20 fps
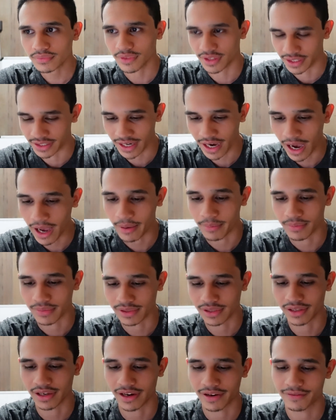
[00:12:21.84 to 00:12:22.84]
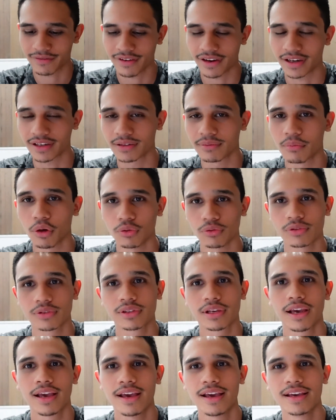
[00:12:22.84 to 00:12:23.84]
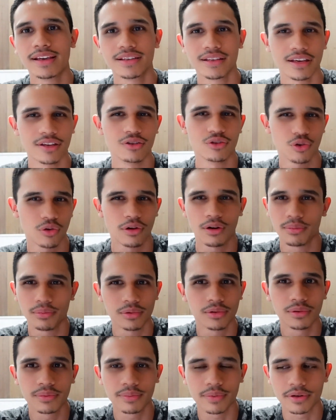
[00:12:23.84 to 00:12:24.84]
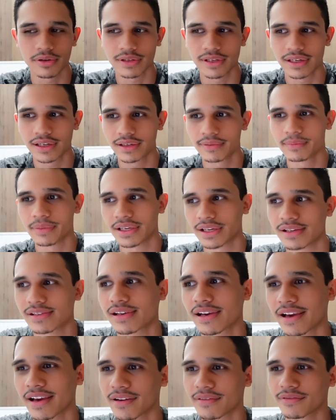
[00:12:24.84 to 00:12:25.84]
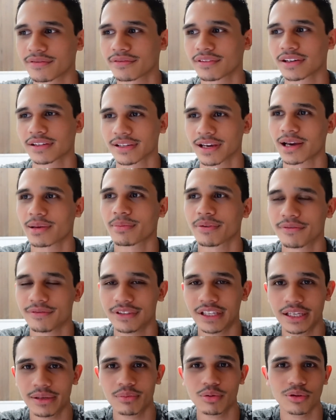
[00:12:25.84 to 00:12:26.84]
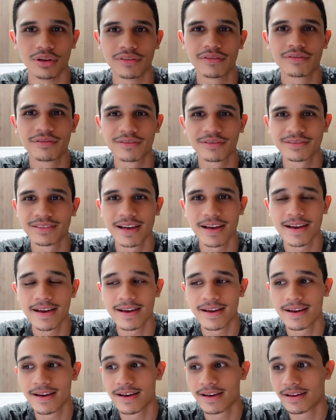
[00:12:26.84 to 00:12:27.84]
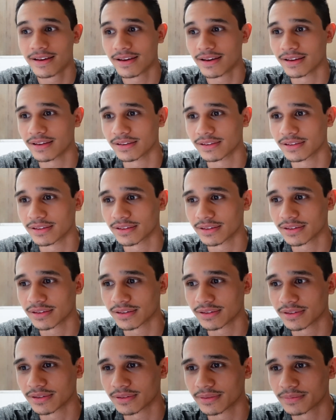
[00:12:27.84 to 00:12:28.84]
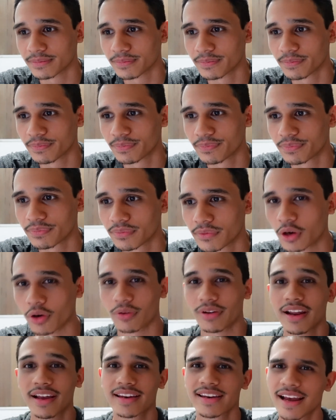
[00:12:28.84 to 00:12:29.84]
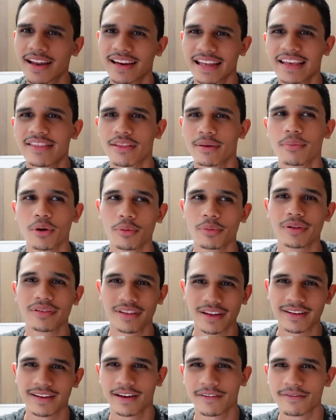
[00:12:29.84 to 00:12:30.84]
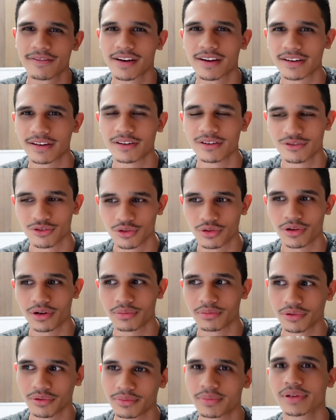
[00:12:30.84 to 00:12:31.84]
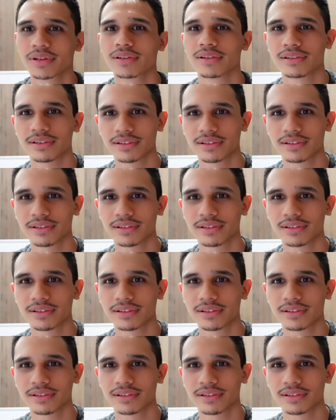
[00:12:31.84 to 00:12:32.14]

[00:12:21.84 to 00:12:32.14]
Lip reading: times that I find most enjoyable, per se, because I have a time of debrief, and not in the moment that I find it enjoyable, but